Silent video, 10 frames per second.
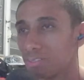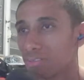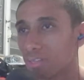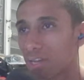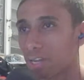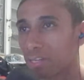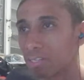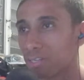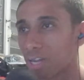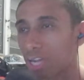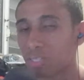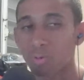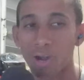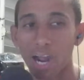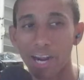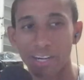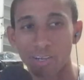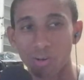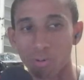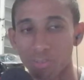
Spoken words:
I do hire, or